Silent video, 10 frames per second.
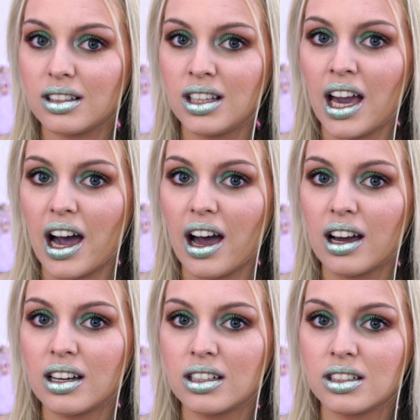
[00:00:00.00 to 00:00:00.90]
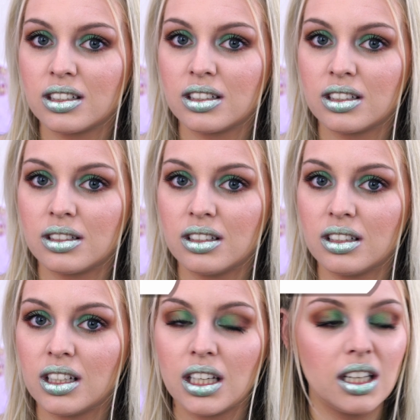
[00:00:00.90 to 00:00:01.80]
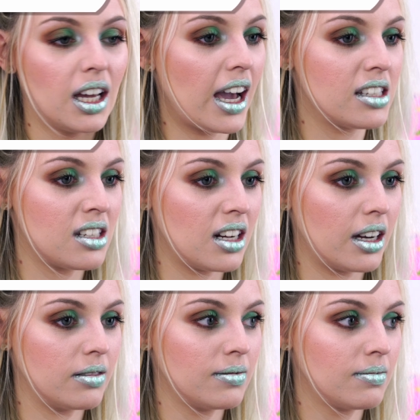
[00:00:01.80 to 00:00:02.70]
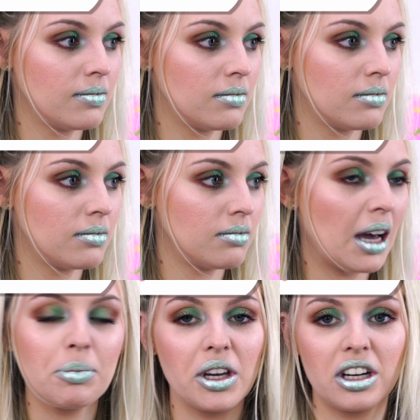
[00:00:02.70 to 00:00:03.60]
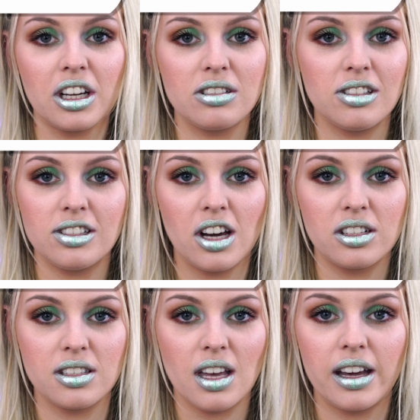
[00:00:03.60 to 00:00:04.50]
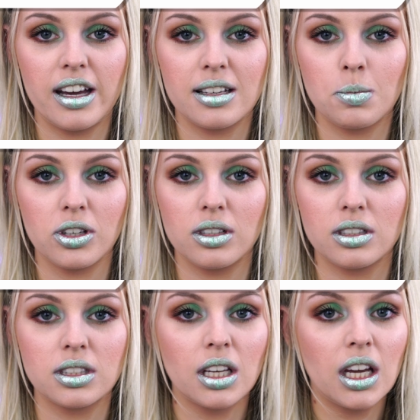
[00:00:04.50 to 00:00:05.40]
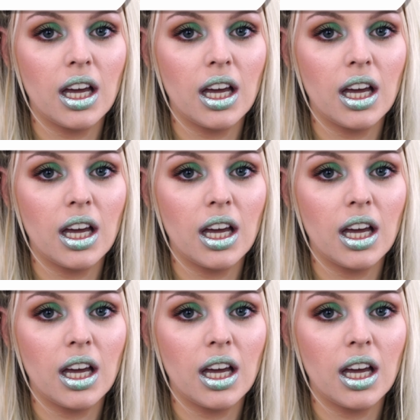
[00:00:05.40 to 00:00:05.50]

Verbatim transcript: Yeah. I don't know. I'm not gonna go to the doctors like this because,